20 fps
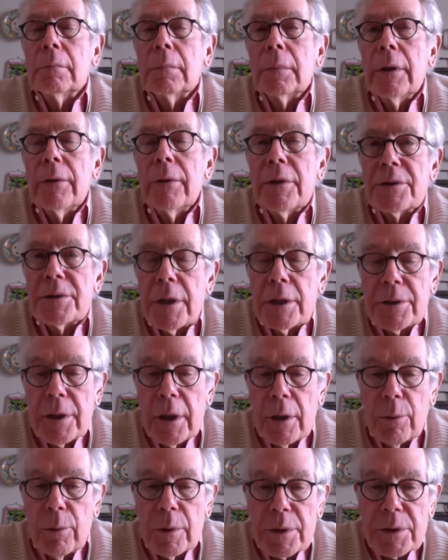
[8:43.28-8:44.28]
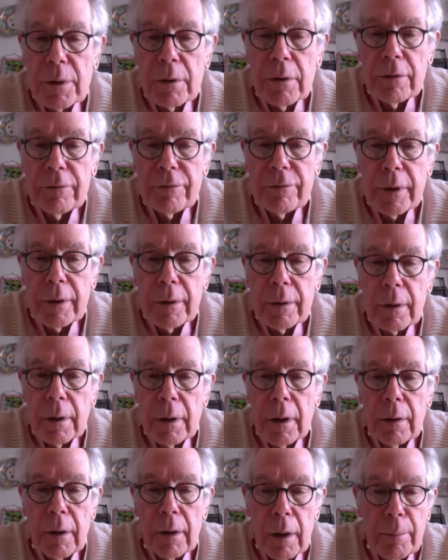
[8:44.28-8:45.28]
in this essay, resolving
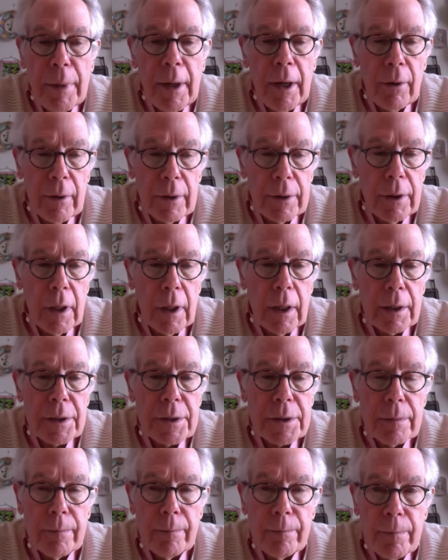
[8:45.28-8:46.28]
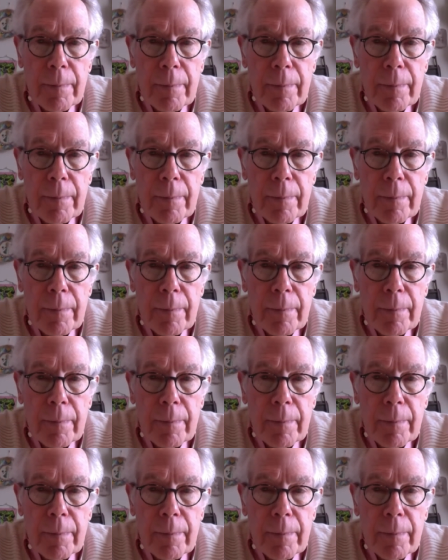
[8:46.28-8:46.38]
a paradox.